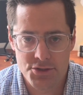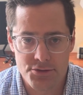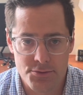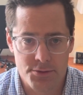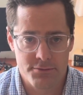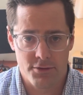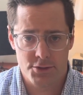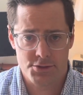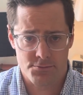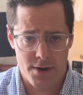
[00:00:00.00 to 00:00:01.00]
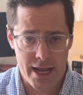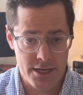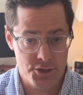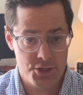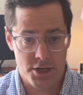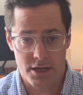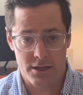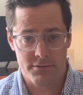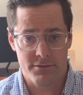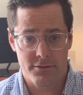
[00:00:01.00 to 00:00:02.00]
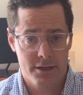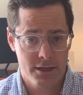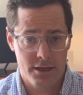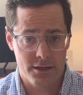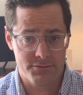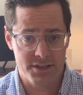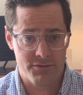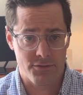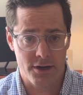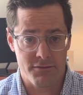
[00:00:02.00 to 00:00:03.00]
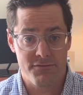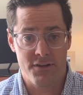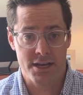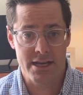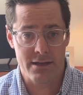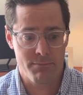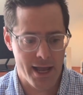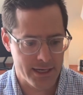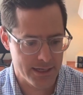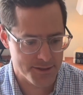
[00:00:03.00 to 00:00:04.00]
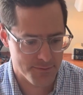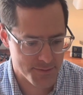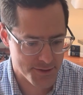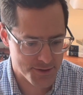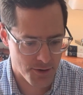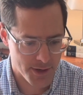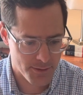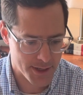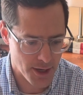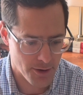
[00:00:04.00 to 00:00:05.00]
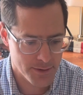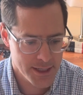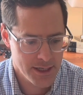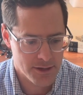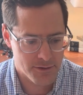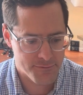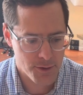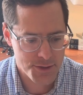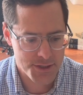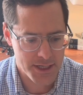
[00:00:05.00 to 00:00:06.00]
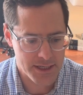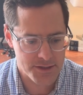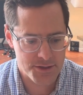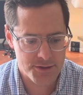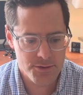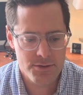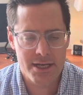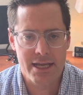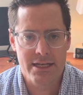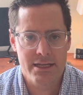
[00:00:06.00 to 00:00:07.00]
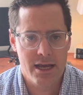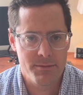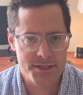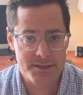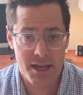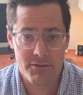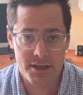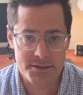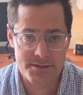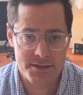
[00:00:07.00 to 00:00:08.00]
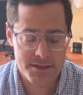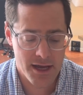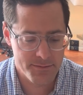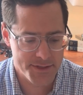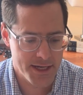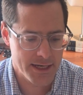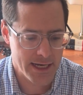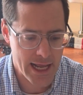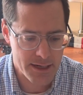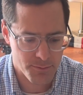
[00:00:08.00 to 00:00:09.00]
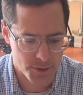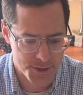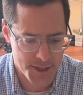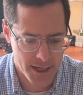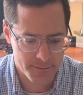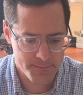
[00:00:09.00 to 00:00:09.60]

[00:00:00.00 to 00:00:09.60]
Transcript: through a diverse range of different funding mechanisms. And so here we go. The first is student income and savings. This comes in at 8%.